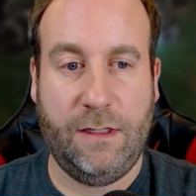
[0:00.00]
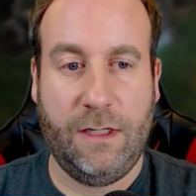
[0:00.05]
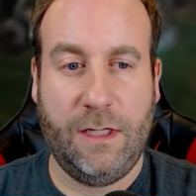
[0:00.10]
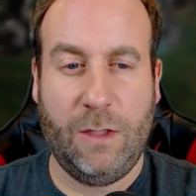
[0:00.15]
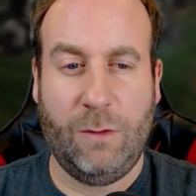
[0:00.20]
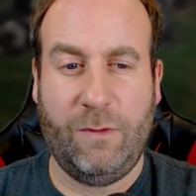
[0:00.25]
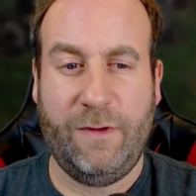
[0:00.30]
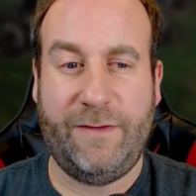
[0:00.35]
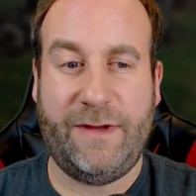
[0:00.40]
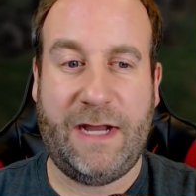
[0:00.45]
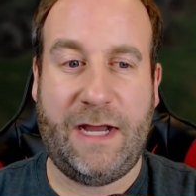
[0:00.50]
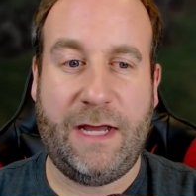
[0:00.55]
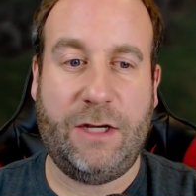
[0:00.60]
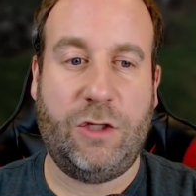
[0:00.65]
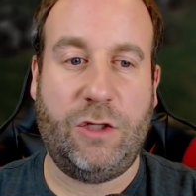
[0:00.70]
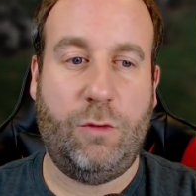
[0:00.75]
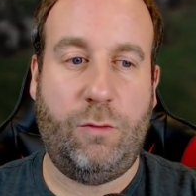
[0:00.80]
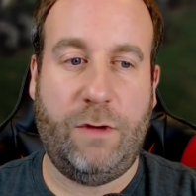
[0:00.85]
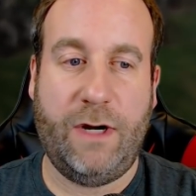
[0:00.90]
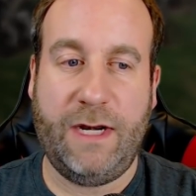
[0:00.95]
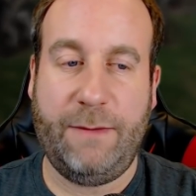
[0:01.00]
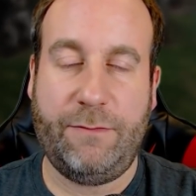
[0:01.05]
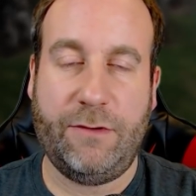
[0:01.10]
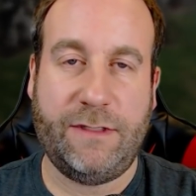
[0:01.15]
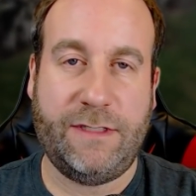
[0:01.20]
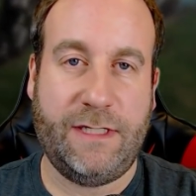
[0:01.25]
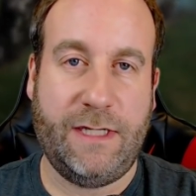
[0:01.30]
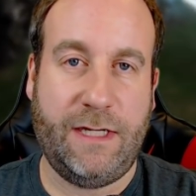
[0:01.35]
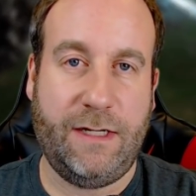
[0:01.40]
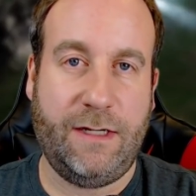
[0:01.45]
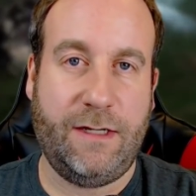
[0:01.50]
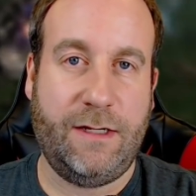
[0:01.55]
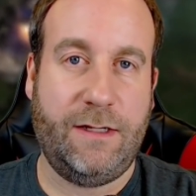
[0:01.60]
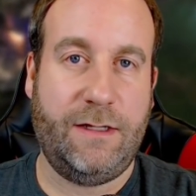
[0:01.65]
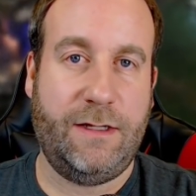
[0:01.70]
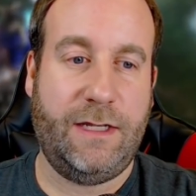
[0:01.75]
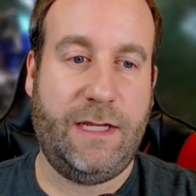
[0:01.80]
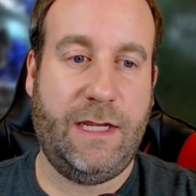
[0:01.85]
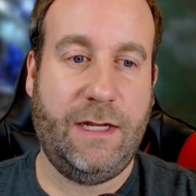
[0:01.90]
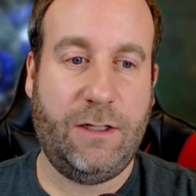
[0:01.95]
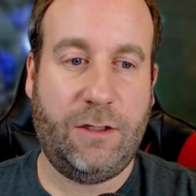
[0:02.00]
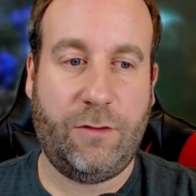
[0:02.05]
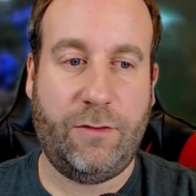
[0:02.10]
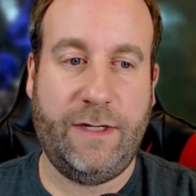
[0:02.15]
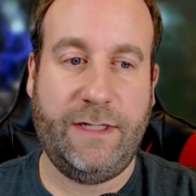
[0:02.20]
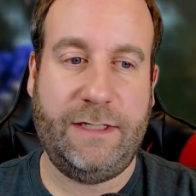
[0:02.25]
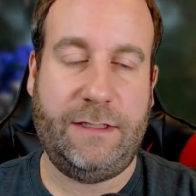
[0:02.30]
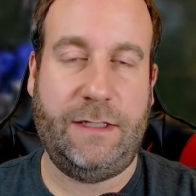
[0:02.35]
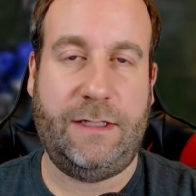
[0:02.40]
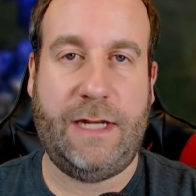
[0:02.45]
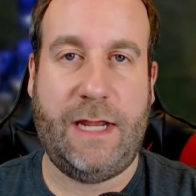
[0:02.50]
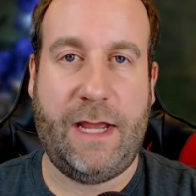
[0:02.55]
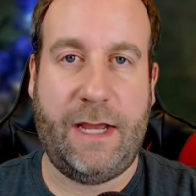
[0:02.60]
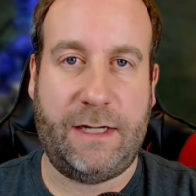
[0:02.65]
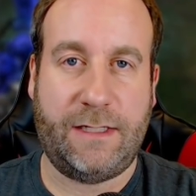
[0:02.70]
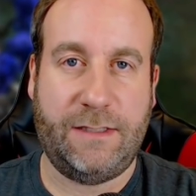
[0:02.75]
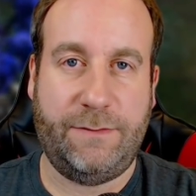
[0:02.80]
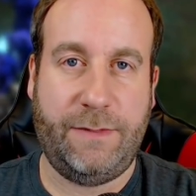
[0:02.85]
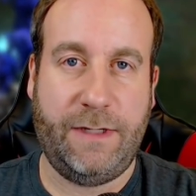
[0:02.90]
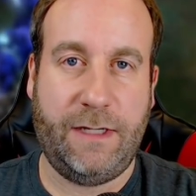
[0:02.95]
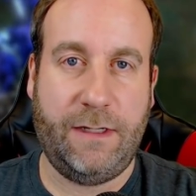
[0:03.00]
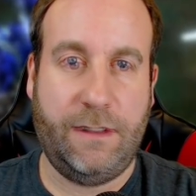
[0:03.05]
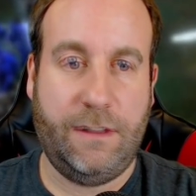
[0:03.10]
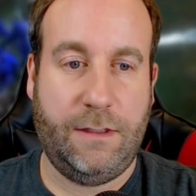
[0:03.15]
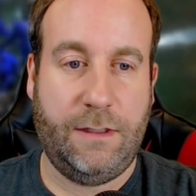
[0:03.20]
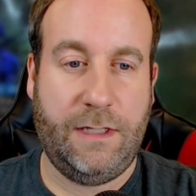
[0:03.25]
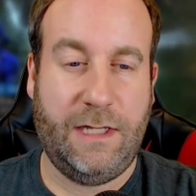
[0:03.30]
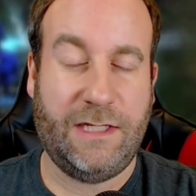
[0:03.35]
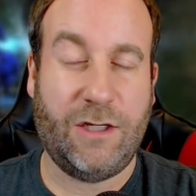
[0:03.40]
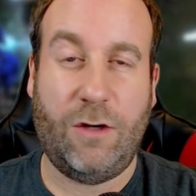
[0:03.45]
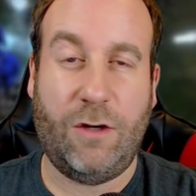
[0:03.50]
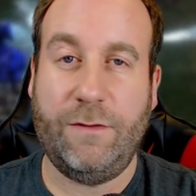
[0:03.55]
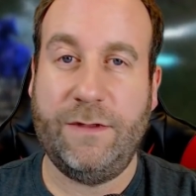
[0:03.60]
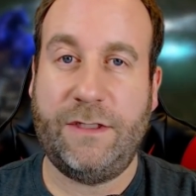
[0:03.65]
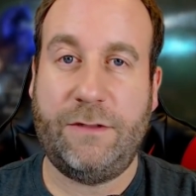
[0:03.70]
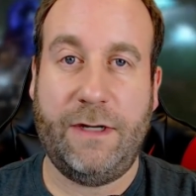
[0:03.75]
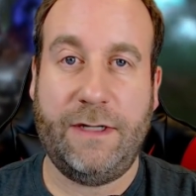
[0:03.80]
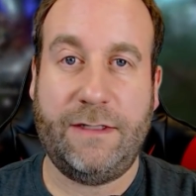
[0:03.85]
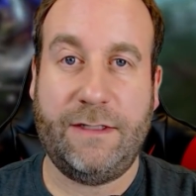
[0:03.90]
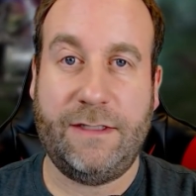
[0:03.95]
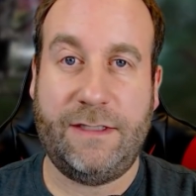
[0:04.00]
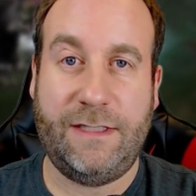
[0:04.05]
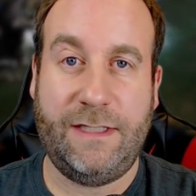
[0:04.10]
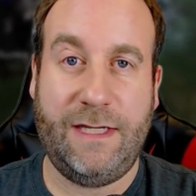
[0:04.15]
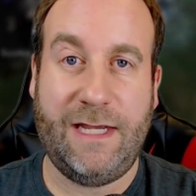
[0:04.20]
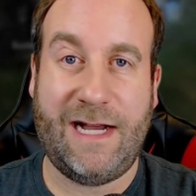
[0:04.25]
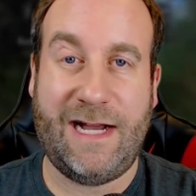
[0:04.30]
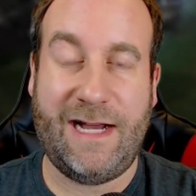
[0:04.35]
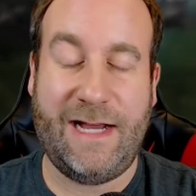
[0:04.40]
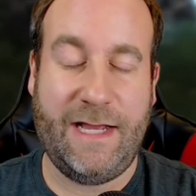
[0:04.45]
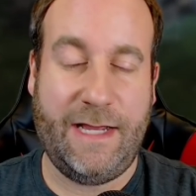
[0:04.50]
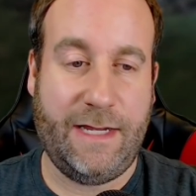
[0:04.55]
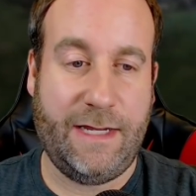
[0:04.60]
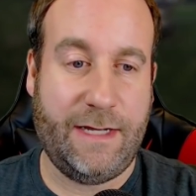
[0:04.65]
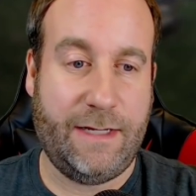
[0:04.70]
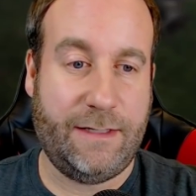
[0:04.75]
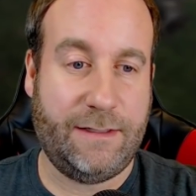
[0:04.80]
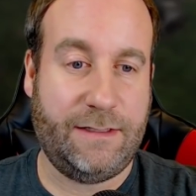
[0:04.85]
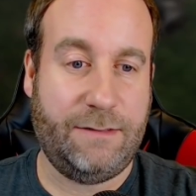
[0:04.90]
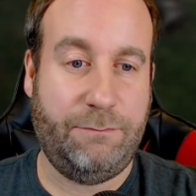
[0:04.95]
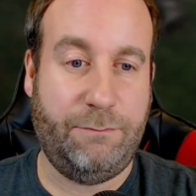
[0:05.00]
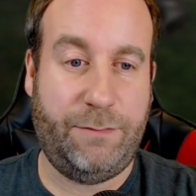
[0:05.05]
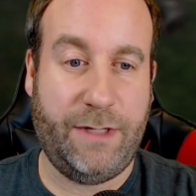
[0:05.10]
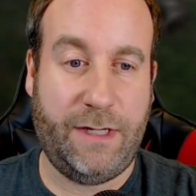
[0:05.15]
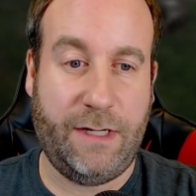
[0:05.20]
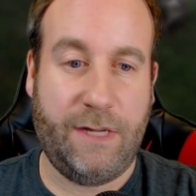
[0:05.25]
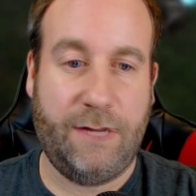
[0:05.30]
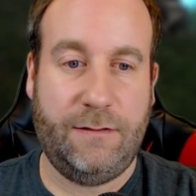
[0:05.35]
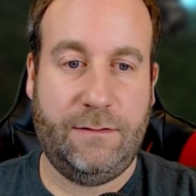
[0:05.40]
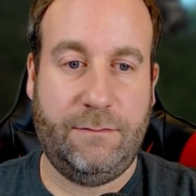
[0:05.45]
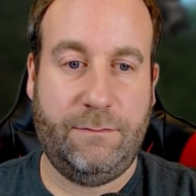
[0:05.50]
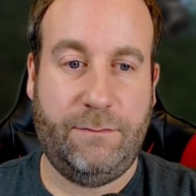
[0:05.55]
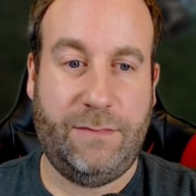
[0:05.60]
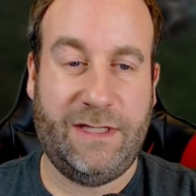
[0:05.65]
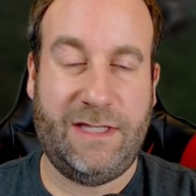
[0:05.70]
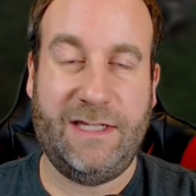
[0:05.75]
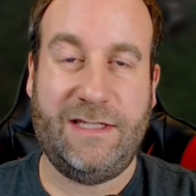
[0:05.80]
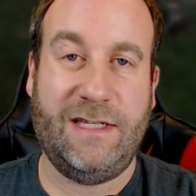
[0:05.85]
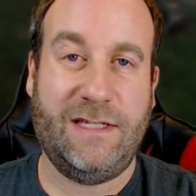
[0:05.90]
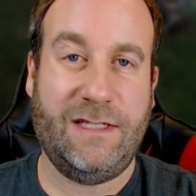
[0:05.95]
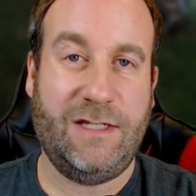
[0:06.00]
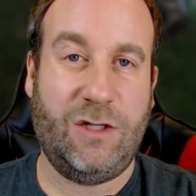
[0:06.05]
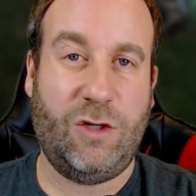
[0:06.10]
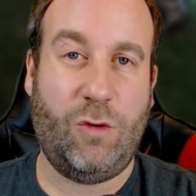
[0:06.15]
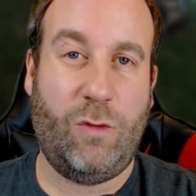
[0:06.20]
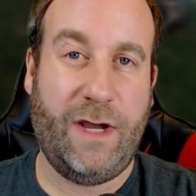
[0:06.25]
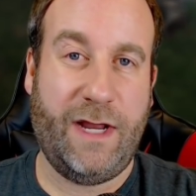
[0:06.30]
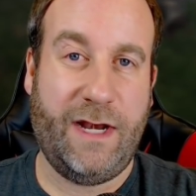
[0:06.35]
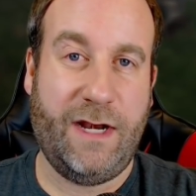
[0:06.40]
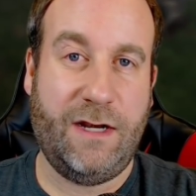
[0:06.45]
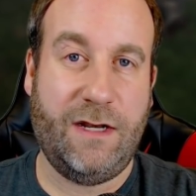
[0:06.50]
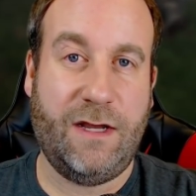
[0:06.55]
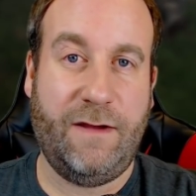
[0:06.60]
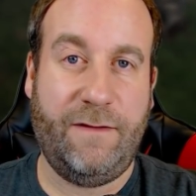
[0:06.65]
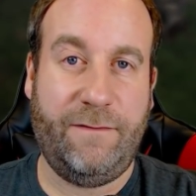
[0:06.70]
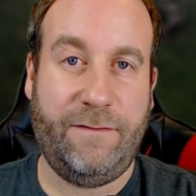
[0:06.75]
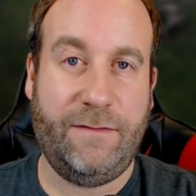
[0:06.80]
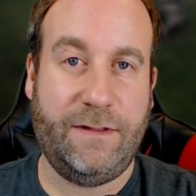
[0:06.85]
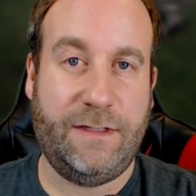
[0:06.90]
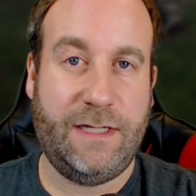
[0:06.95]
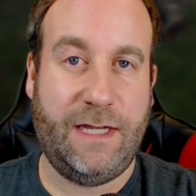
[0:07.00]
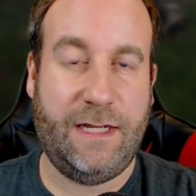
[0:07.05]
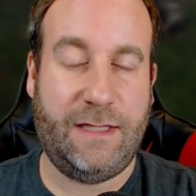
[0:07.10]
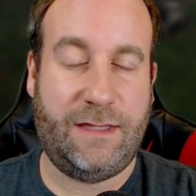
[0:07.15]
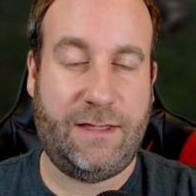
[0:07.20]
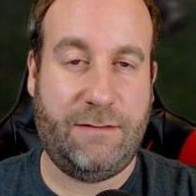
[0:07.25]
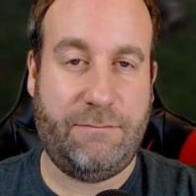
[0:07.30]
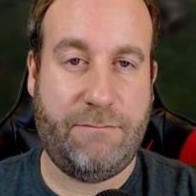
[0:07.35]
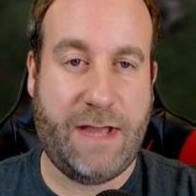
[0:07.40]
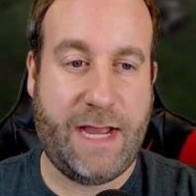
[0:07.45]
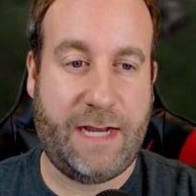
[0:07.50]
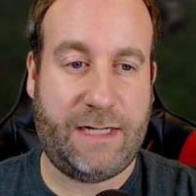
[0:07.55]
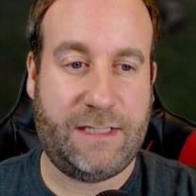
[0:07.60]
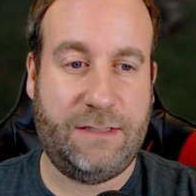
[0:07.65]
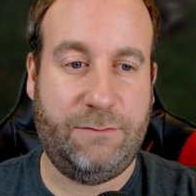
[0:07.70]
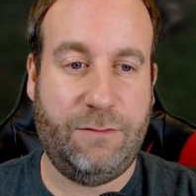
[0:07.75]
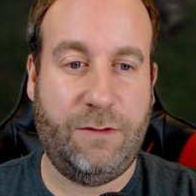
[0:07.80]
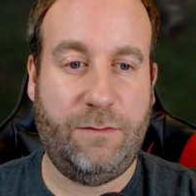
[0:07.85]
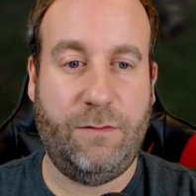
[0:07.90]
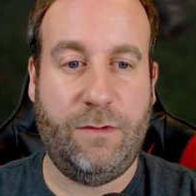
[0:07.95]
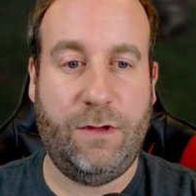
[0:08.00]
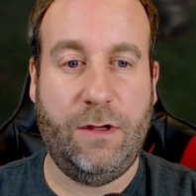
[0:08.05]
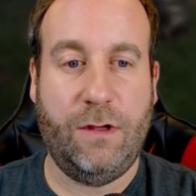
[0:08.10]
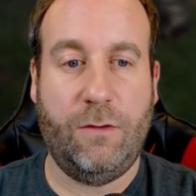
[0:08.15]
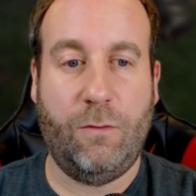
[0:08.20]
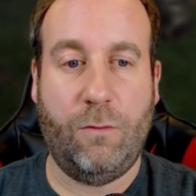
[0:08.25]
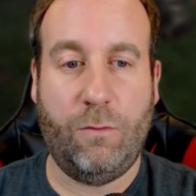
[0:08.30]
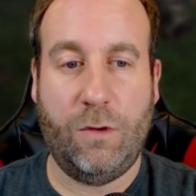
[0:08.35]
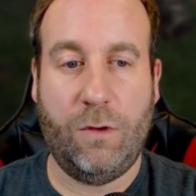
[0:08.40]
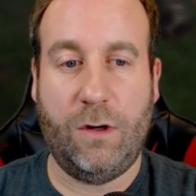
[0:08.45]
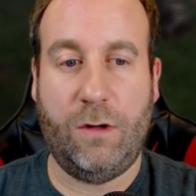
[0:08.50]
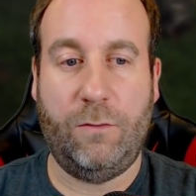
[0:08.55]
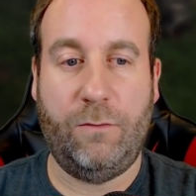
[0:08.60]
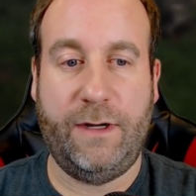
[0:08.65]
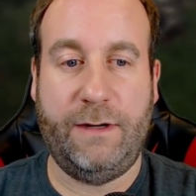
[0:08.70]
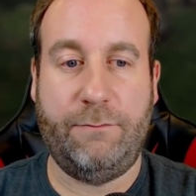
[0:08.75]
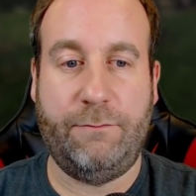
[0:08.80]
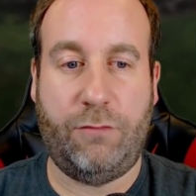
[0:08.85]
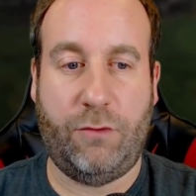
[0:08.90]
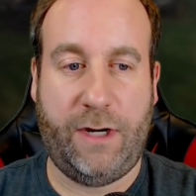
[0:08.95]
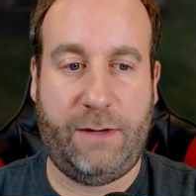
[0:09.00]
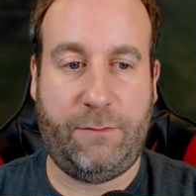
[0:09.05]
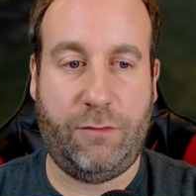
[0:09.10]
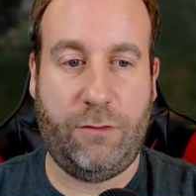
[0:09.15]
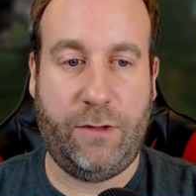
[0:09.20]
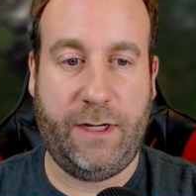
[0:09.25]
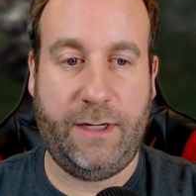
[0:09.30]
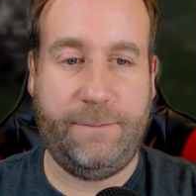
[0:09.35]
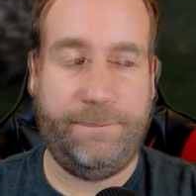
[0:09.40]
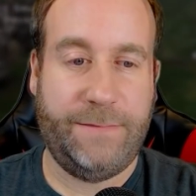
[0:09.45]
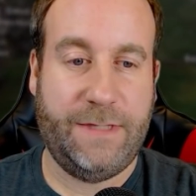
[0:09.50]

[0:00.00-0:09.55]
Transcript: We've got 20% increased attack speed. It's always great to see IAS, but this isn't quite enough to hit the maximum whirlwind breakpoint.